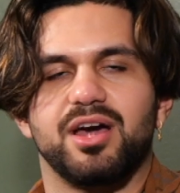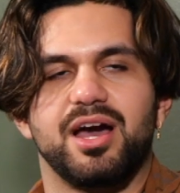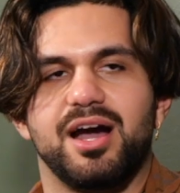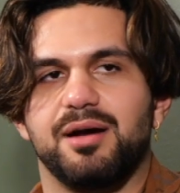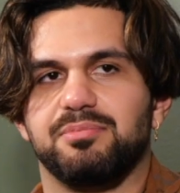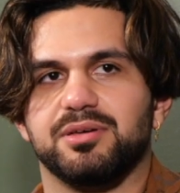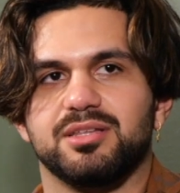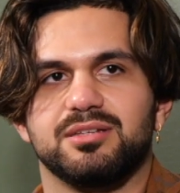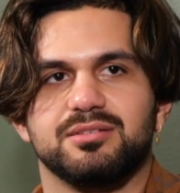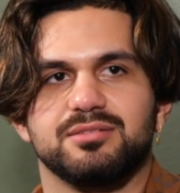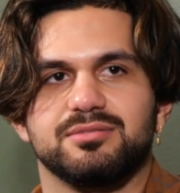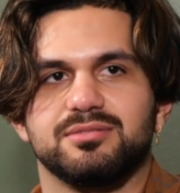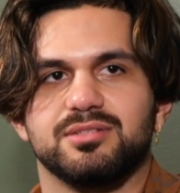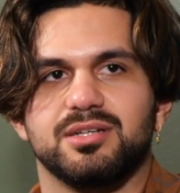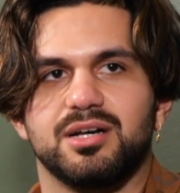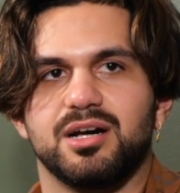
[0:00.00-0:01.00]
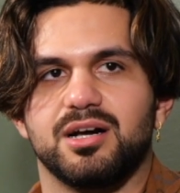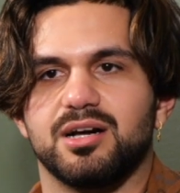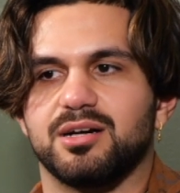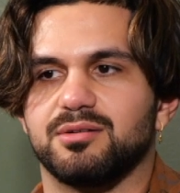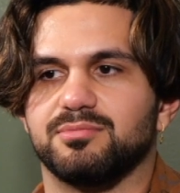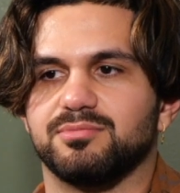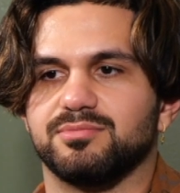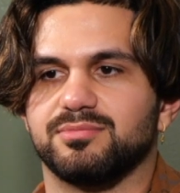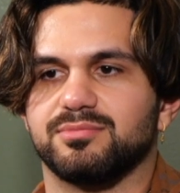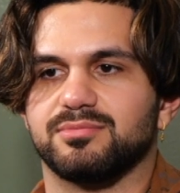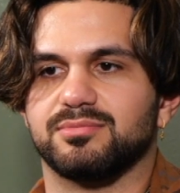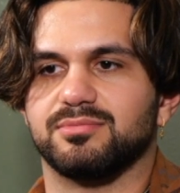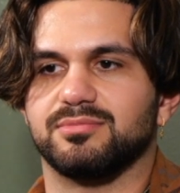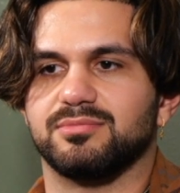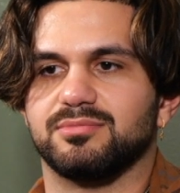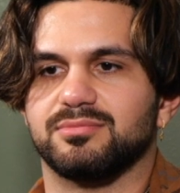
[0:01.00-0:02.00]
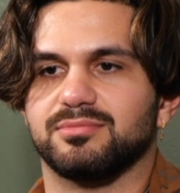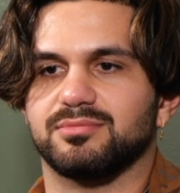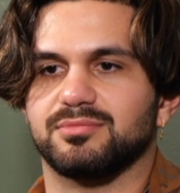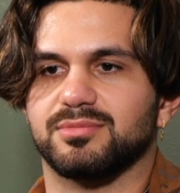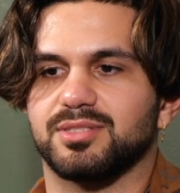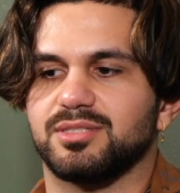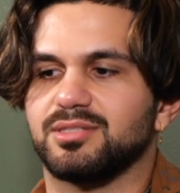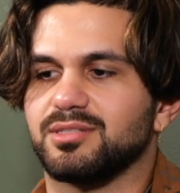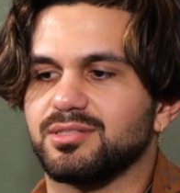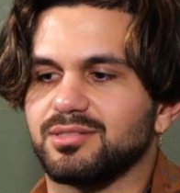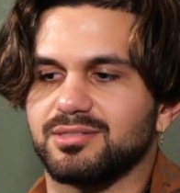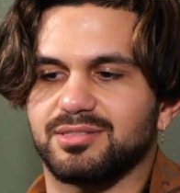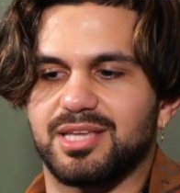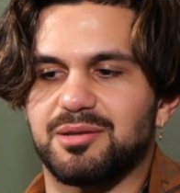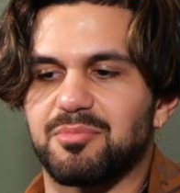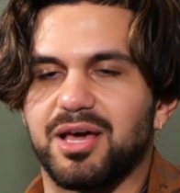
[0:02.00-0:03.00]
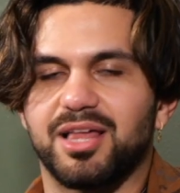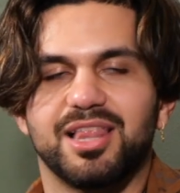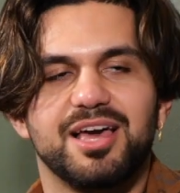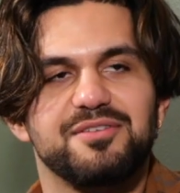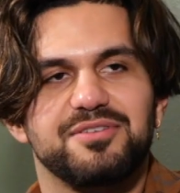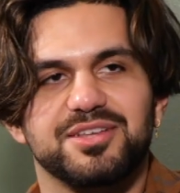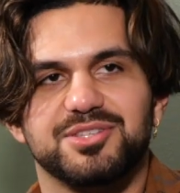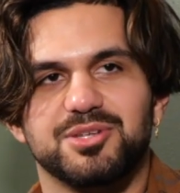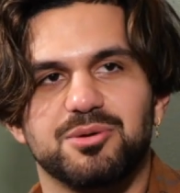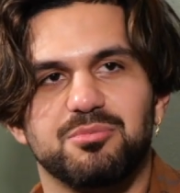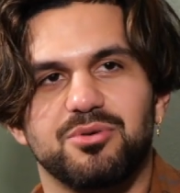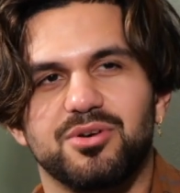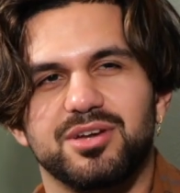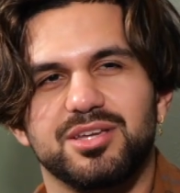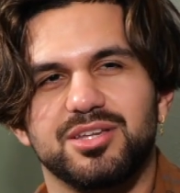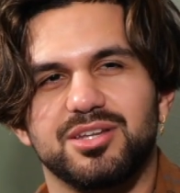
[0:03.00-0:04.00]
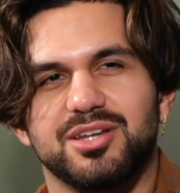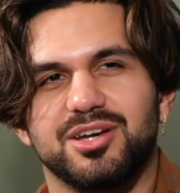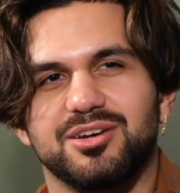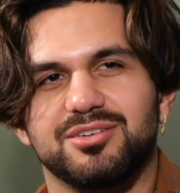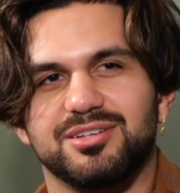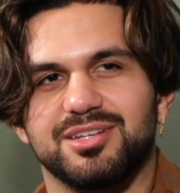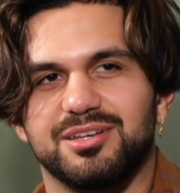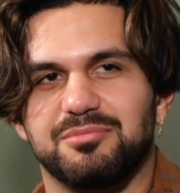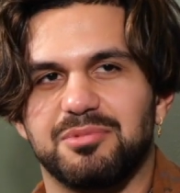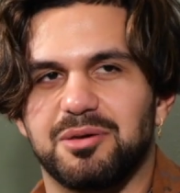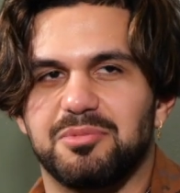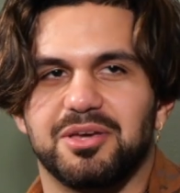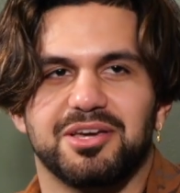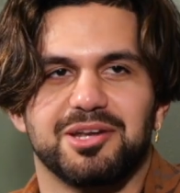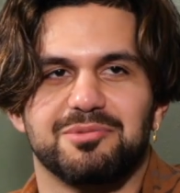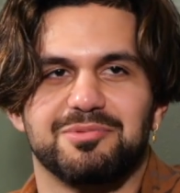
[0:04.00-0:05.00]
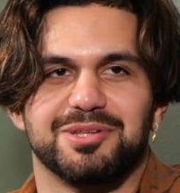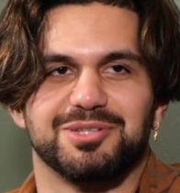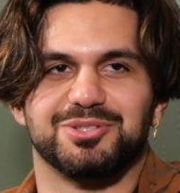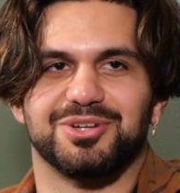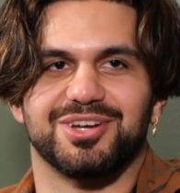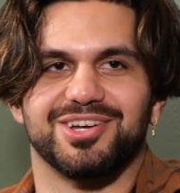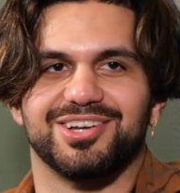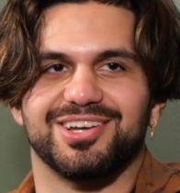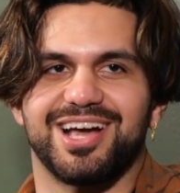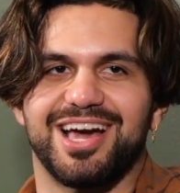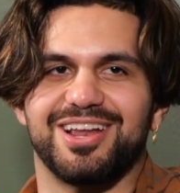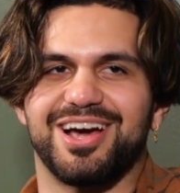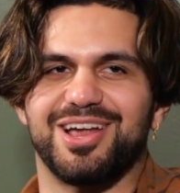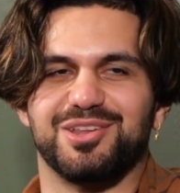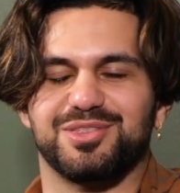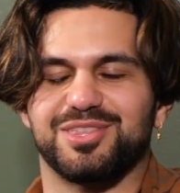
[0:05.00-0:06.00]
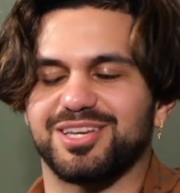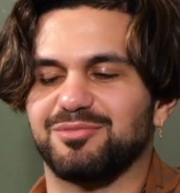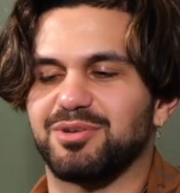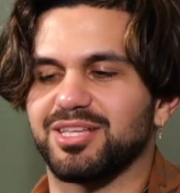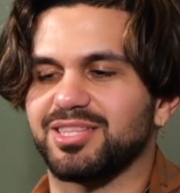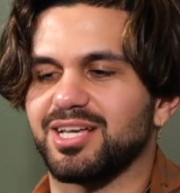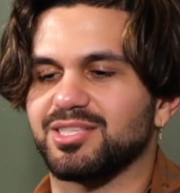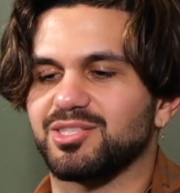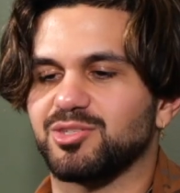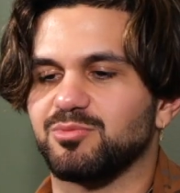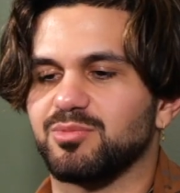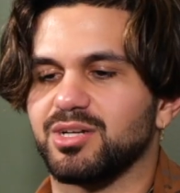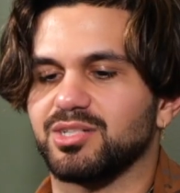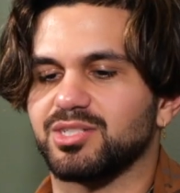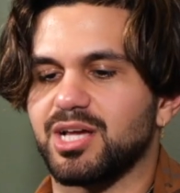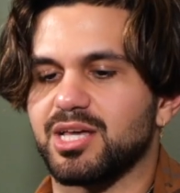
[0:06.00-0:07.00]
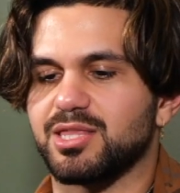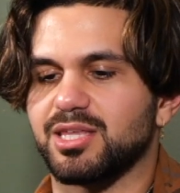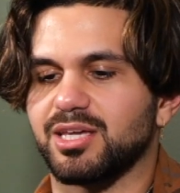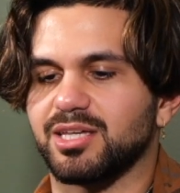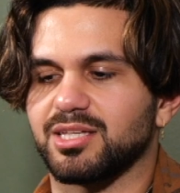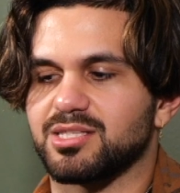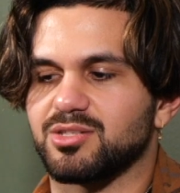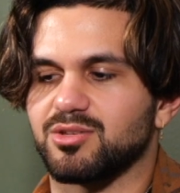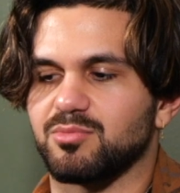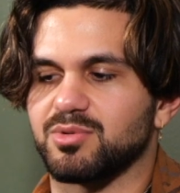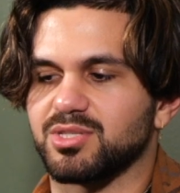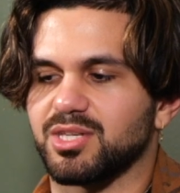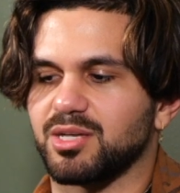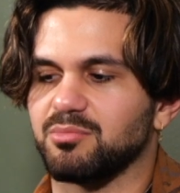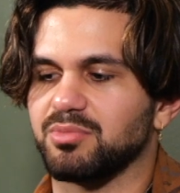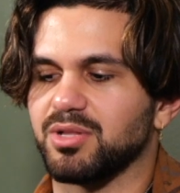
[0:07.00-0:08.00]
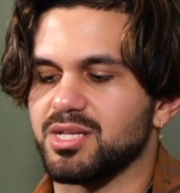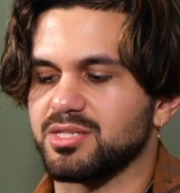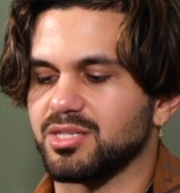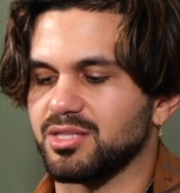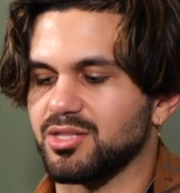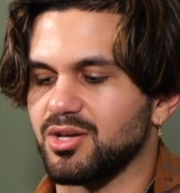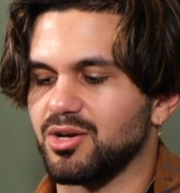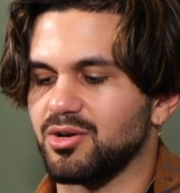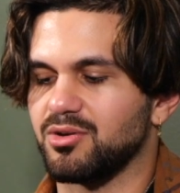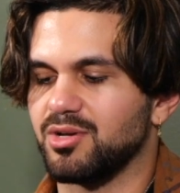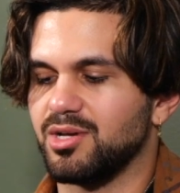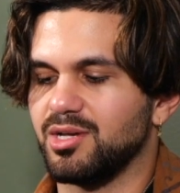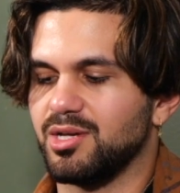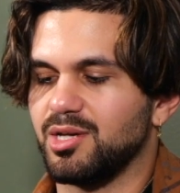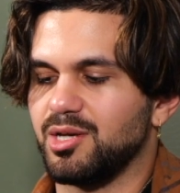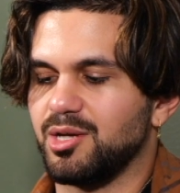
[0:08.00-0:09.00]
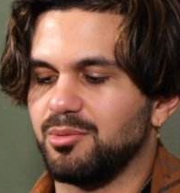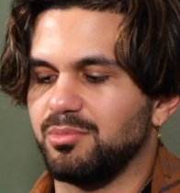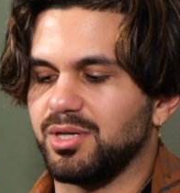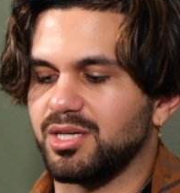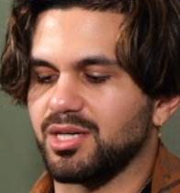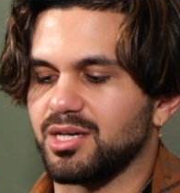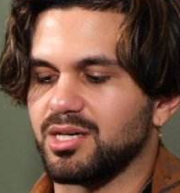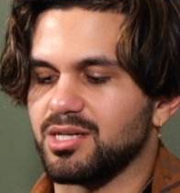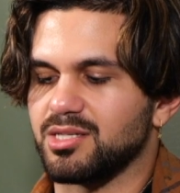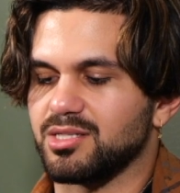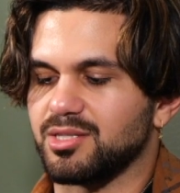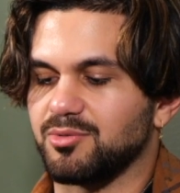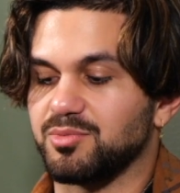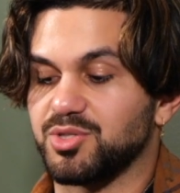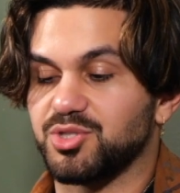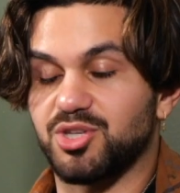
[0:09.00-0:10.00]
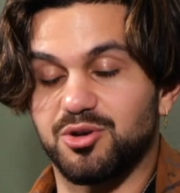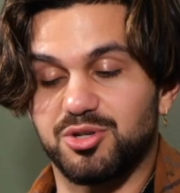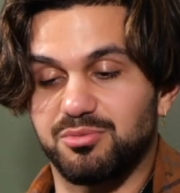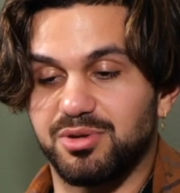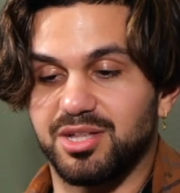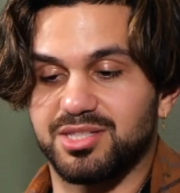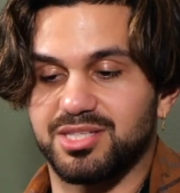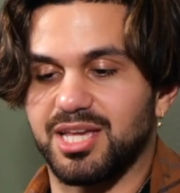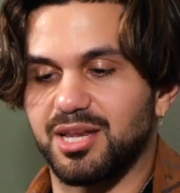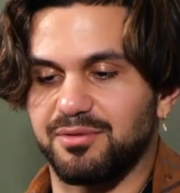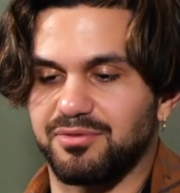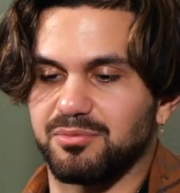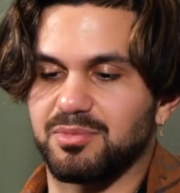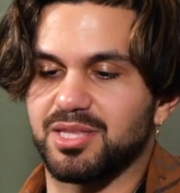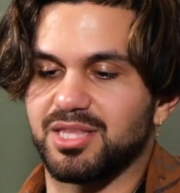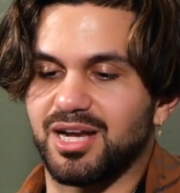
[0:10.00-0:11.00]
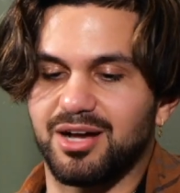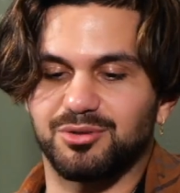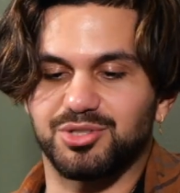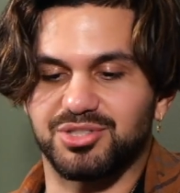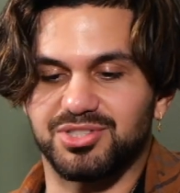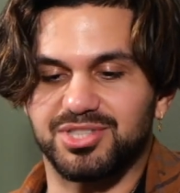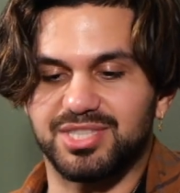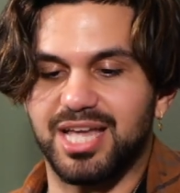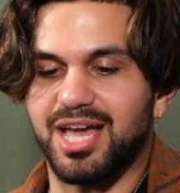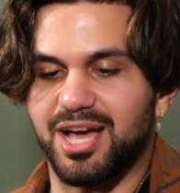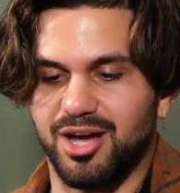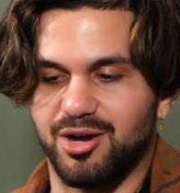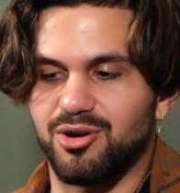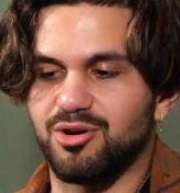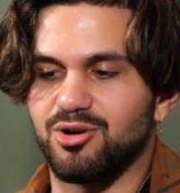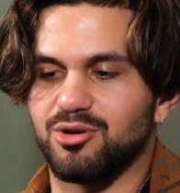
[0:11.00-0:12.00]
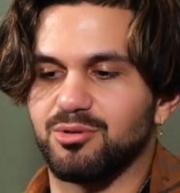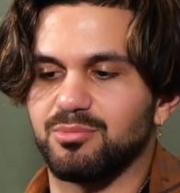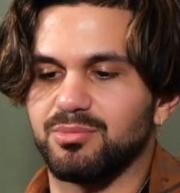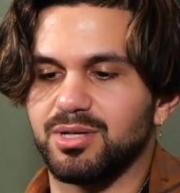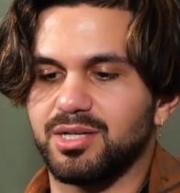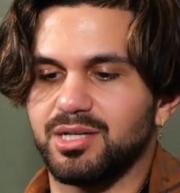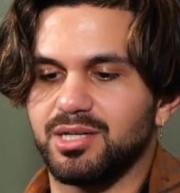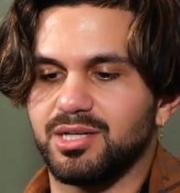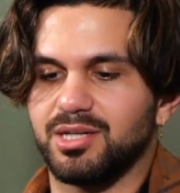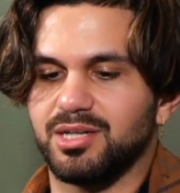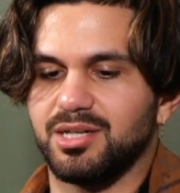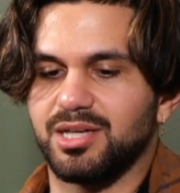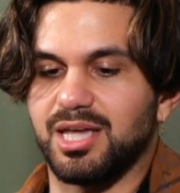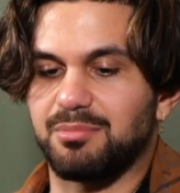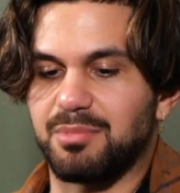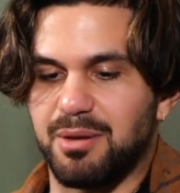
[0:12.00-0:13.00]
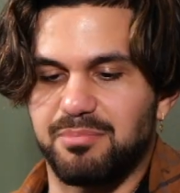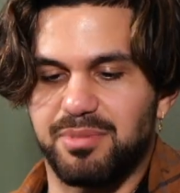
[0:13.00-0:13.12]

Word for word: to happen. Hmm. Um, in my life at some point, you know, maybe it could have been a trigger. I, I don't think about that too much. I think it's almost like a blessing though, because it was so debilitating for me that I would just stay at home in my